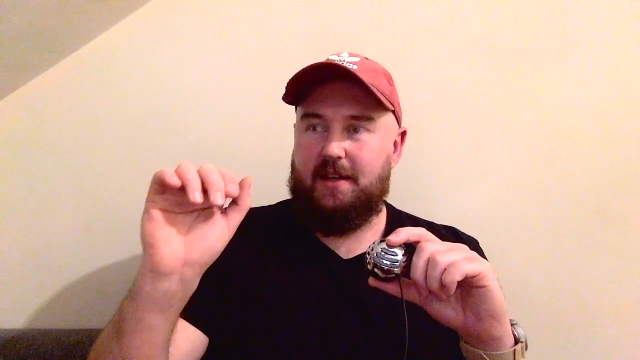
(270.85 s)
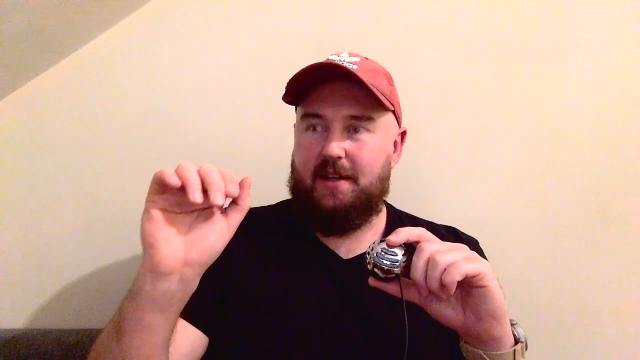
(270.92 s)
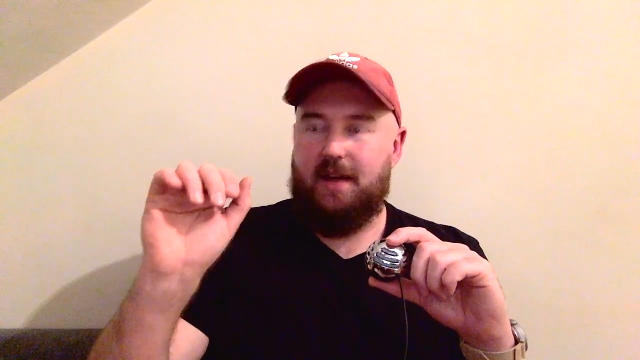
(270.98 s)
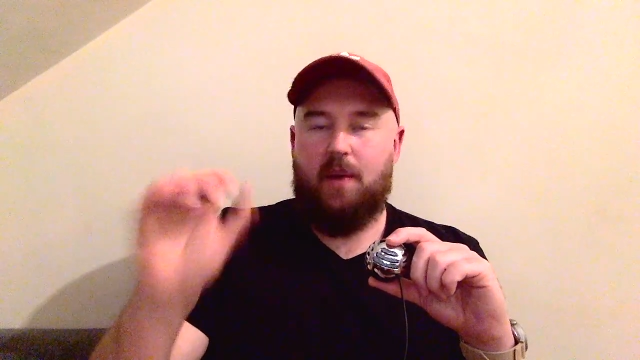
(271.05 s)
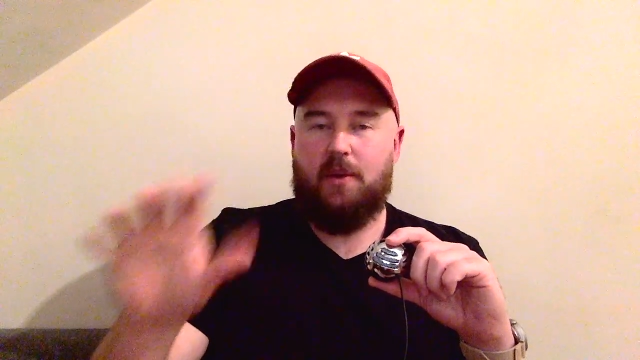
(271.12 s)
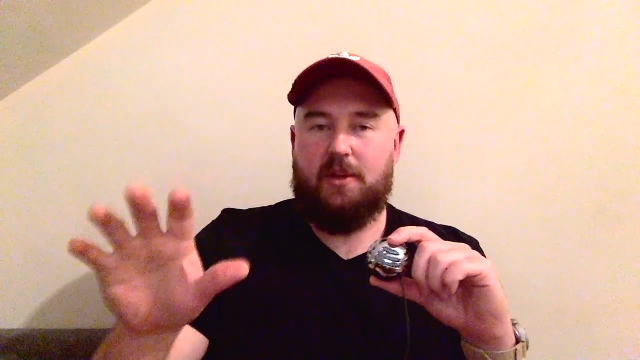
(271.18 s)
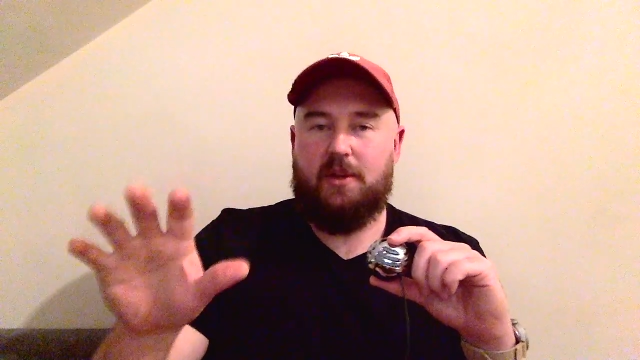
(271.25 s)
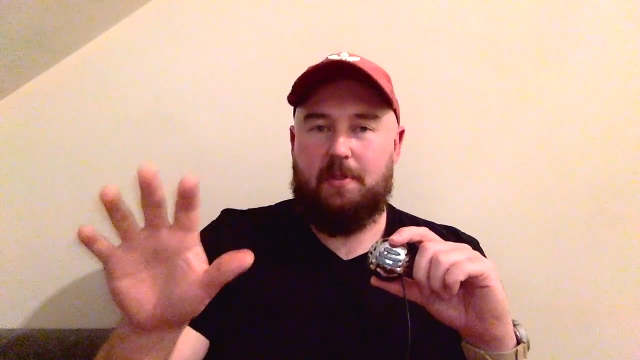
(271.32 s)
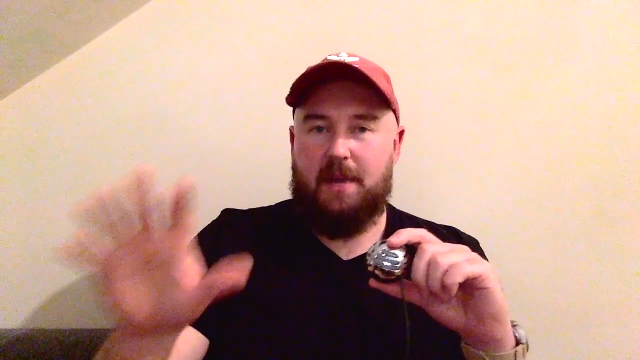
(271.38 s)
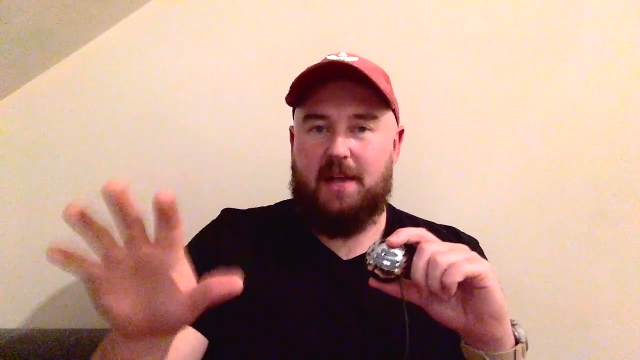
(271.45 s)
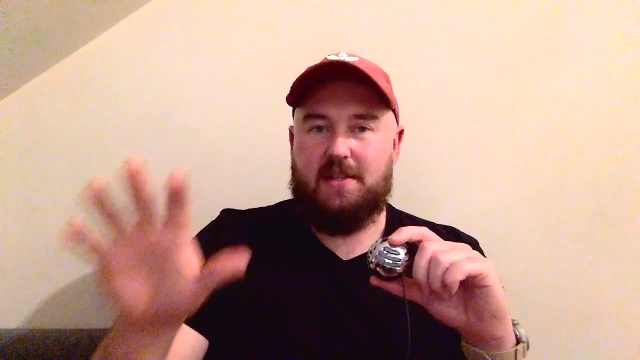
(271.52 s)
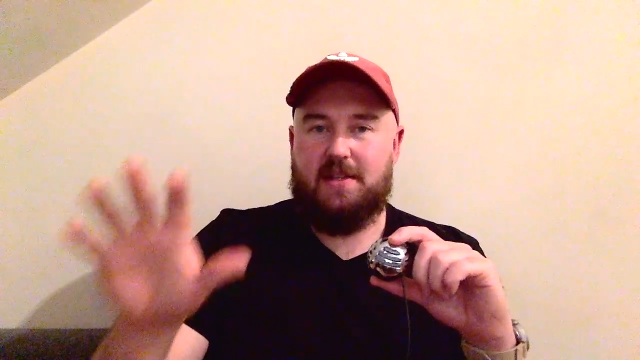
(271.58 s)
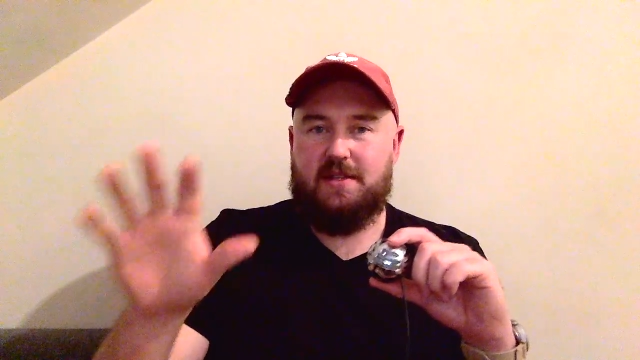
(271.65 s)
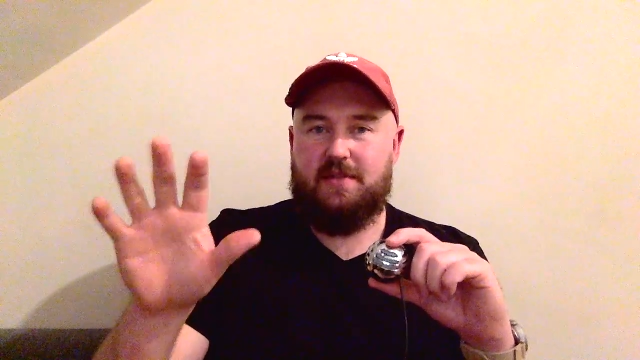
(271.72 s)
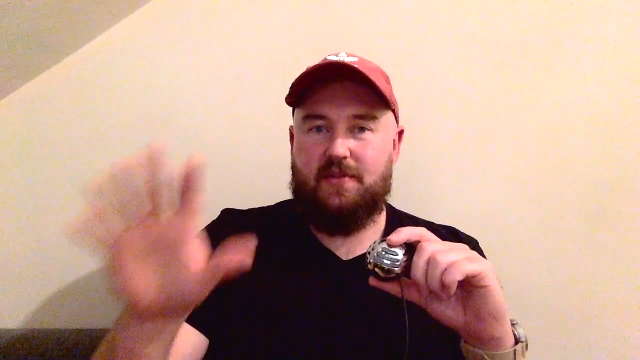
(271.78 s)
I want the
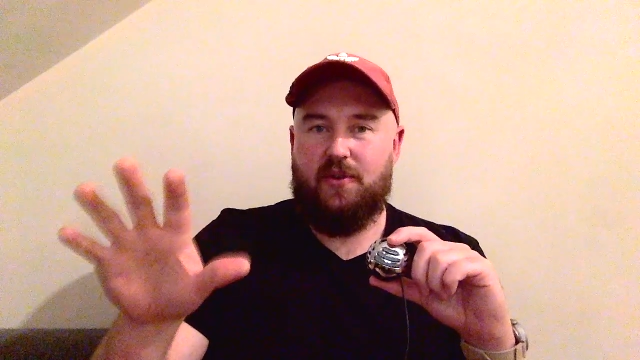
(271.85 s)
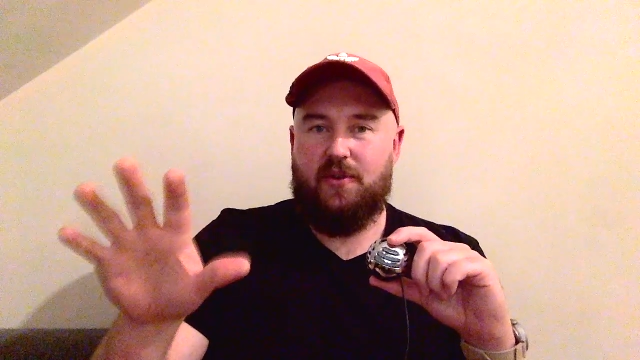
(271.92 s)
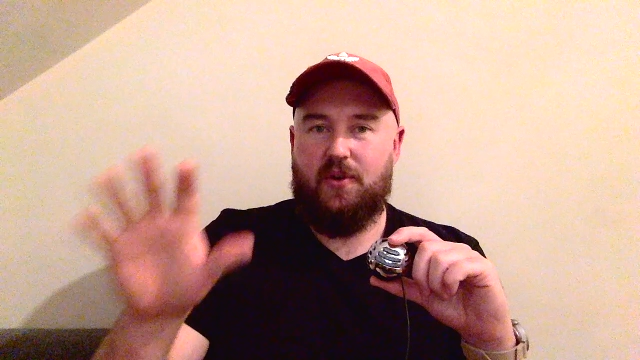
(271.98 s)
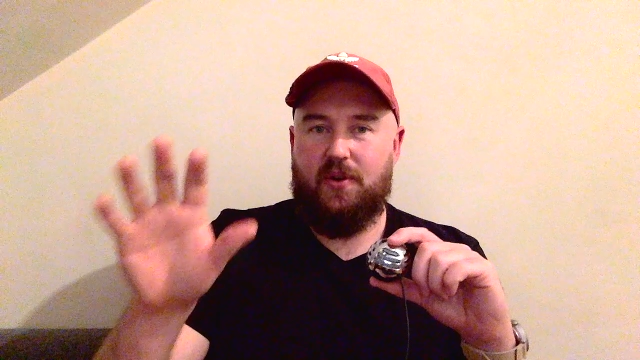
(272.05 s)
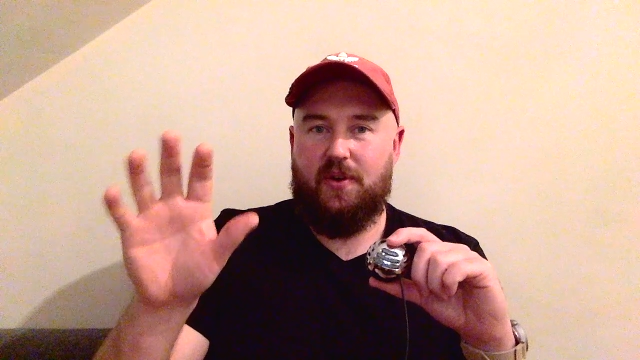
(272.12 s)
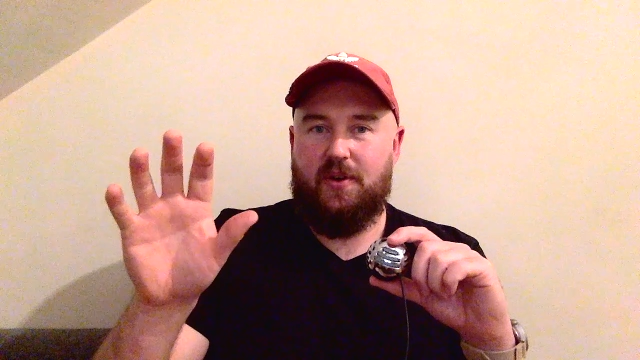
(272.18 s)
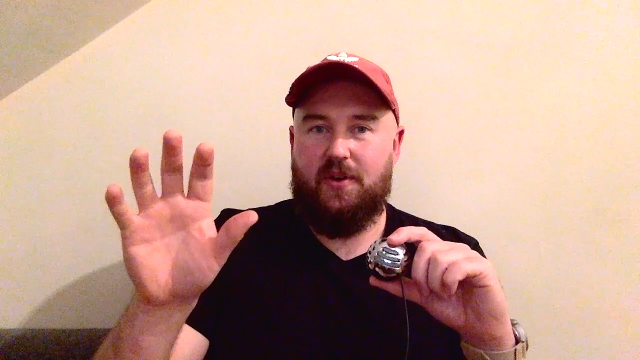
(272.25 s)
best for